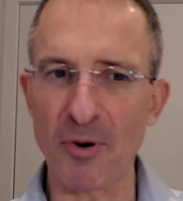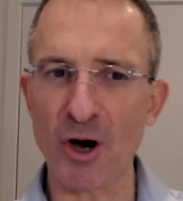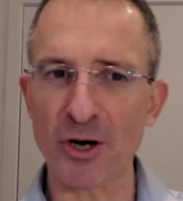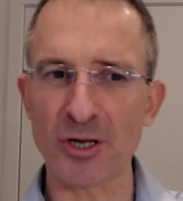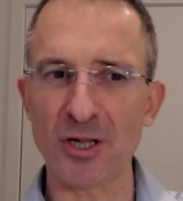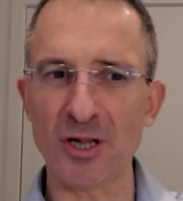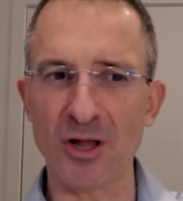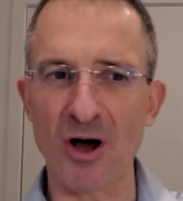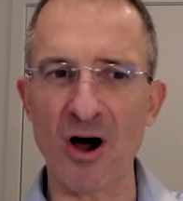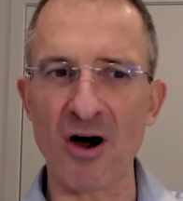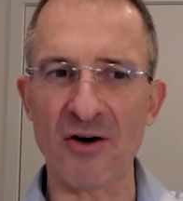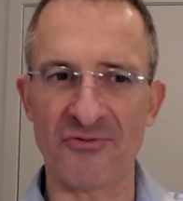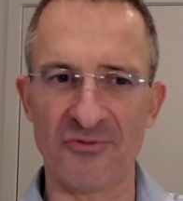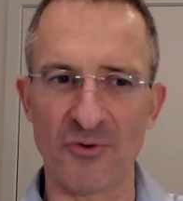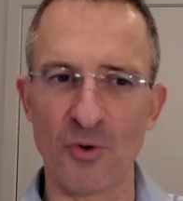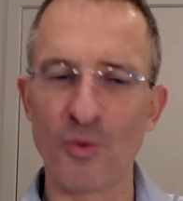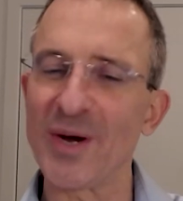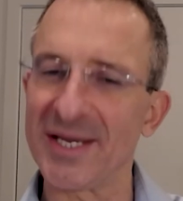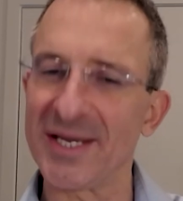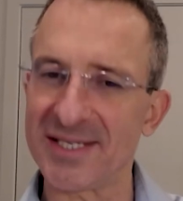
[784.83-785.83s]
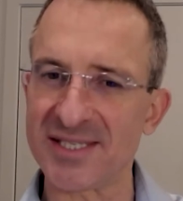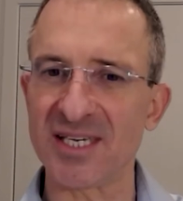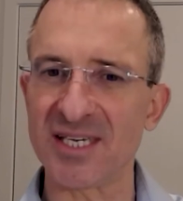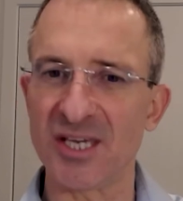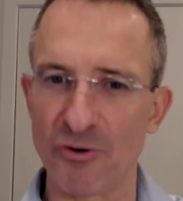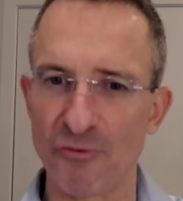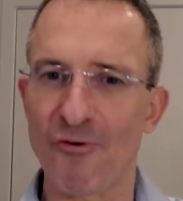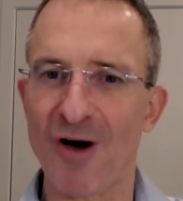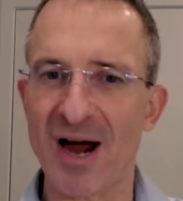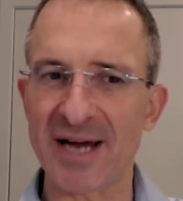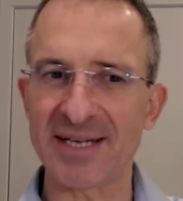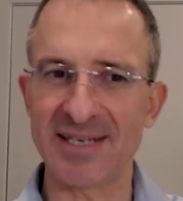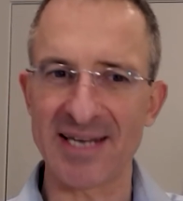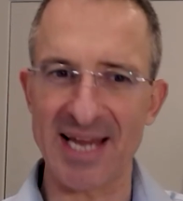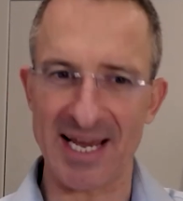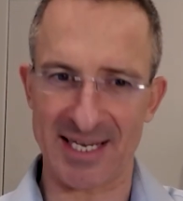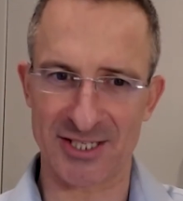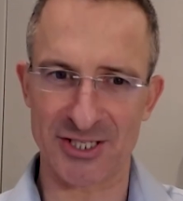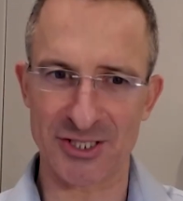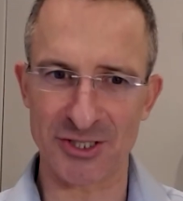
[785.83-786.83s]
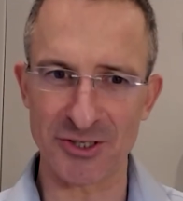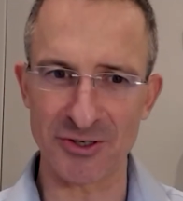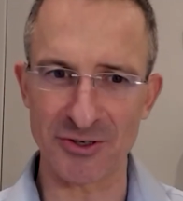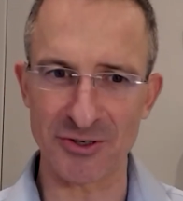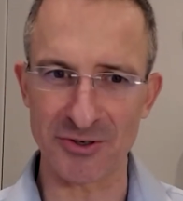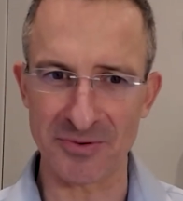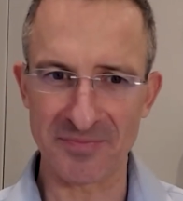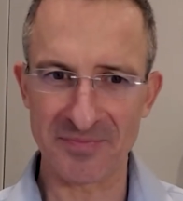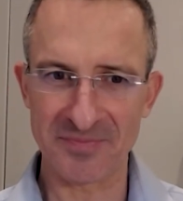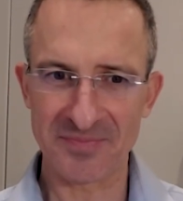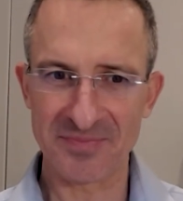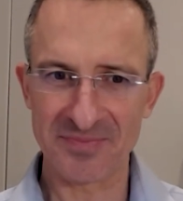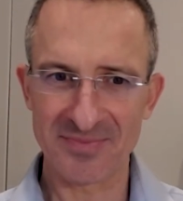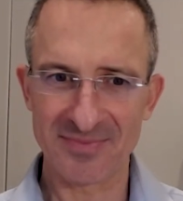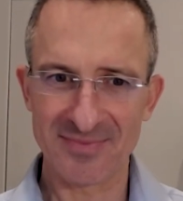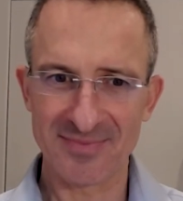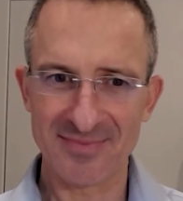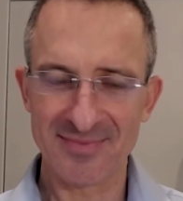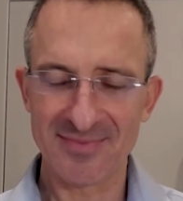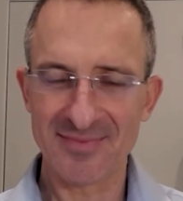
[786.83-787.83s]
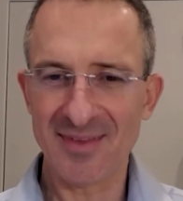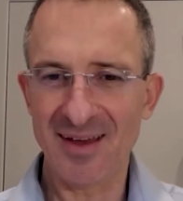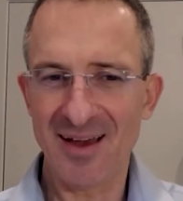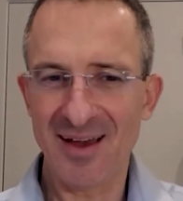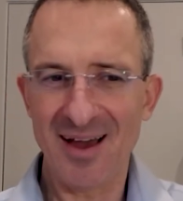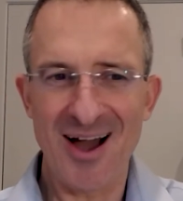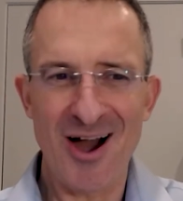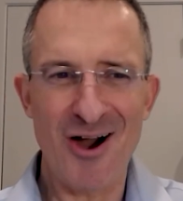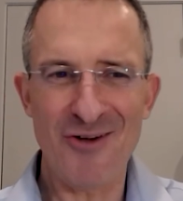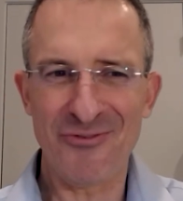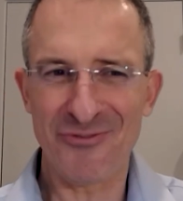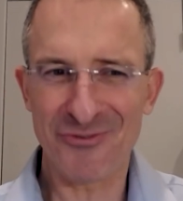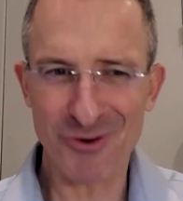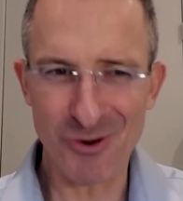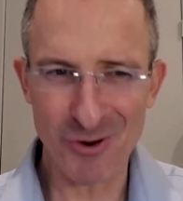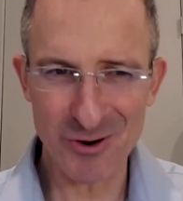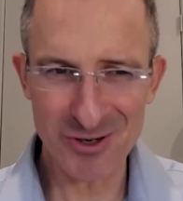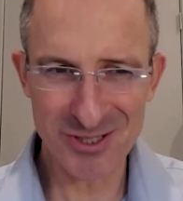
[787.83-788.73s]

bottle of whiskey right next to you? Of